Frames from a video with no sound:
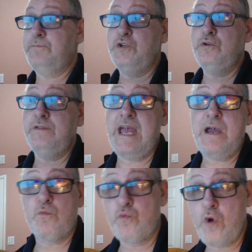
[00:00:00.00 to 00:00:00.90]
doing that
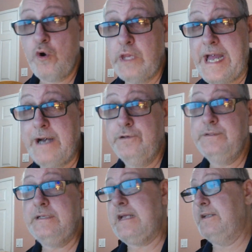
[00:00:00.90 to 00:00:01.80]
rollout
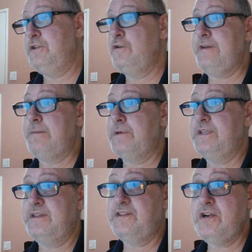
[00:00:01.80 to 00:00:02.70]
on November
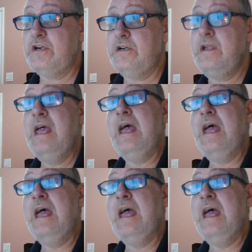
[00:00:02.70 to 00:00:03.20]
the 3rd,